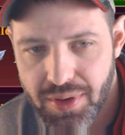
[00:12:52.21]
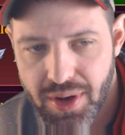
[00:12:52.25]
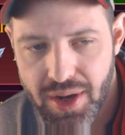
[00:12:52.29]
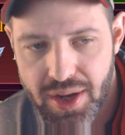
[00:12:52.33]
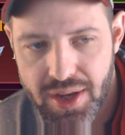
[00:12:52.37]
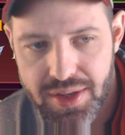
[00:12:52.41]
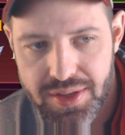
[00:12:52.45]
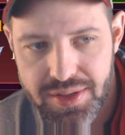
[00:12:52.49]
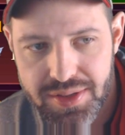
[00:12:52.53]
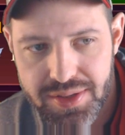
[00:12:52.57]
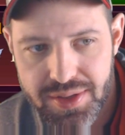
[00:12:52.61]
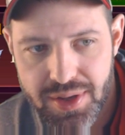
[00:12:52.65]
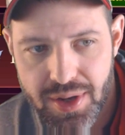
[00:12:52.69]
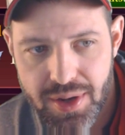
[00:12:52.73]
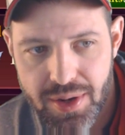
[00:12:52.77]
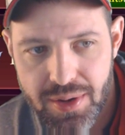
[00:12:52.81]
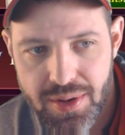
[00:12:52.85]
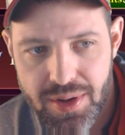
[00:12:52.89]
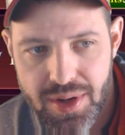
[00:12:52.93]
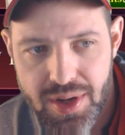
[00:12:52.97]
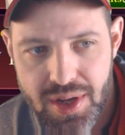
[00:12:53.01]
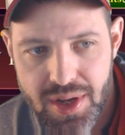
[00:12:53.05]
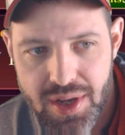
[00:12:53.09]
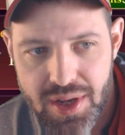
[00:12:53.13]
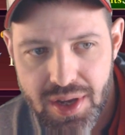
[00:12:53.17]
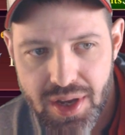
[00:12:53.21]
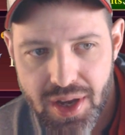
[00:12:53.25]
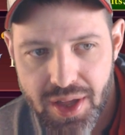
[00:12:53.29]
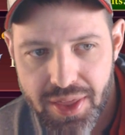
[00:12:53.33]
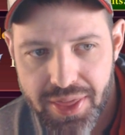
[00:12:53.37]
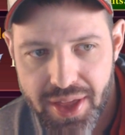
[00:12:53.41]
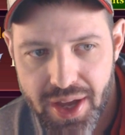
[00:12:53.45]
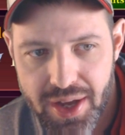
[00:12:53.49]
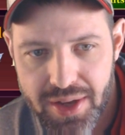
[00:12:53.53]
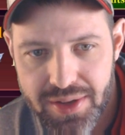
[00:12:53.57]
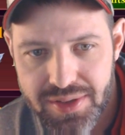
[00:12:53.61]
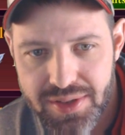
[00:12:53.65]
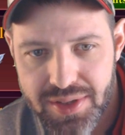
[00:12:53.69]
So
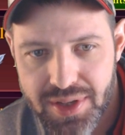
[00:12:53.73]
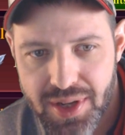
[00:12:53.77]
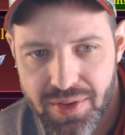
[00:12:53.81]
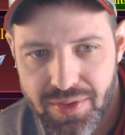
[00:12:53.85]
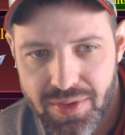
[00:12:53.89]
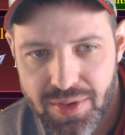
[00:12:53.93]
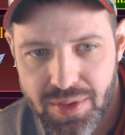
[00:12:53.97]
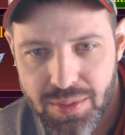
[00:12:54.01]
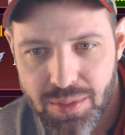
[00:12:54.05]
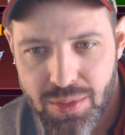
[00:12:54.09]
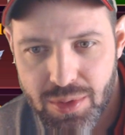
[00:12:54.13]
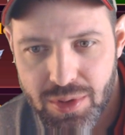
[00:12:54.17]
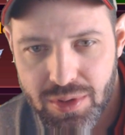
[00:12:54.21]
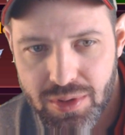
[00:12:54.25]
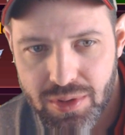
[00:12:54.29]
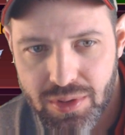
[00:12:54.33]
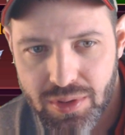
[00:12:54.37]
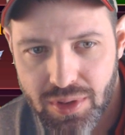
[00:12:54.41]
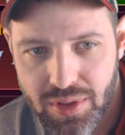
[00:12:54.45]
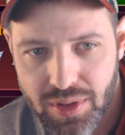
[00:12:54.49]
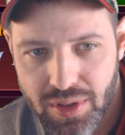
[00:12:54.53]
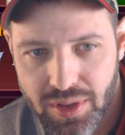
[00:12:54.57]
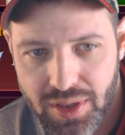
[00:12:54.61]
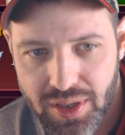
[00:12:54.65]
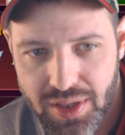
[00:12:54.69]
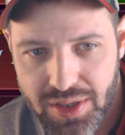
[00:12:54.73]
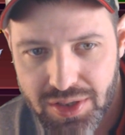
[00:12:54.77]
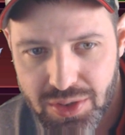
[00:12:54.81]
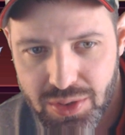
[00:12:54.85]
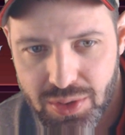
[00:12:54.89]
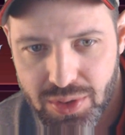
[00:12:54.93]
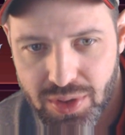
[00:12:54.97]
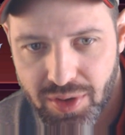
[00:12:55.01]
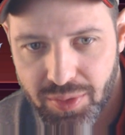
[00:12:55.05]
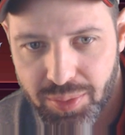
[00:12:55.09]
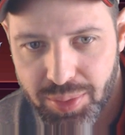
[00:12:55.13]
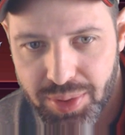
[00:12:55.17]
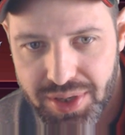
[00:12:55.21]
1,000 of them will get you enough
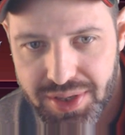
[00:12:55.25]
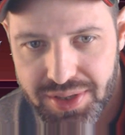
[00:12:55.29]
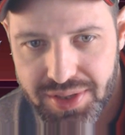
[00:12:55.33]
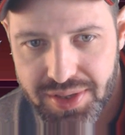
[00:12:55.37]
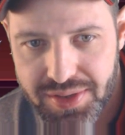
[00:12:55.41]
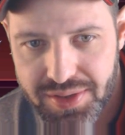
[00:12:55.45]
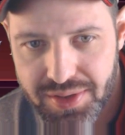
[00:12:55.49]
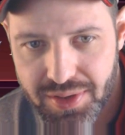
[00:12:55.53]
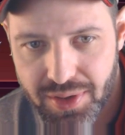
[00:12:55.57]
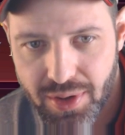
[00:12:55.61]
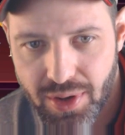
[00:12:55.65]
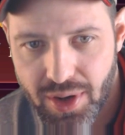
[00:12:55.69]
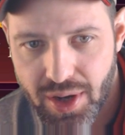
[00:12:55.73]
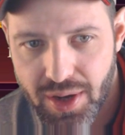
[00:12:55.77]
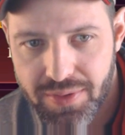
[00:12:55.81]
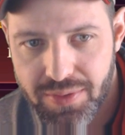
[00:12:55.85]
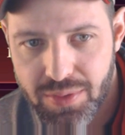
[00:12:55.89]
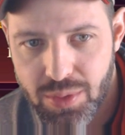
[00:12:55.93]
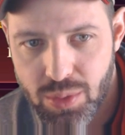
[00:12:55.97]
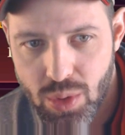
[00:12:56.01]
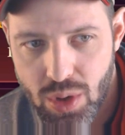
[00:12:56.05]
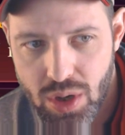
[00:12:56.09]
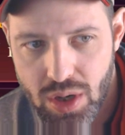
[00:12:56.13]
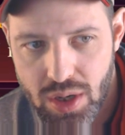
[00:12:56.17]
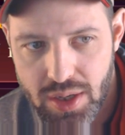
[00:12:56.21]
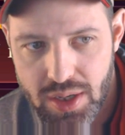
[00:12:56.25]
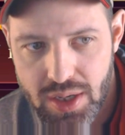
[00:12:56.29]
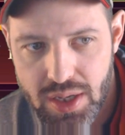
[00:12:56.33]
pieces to craft 1,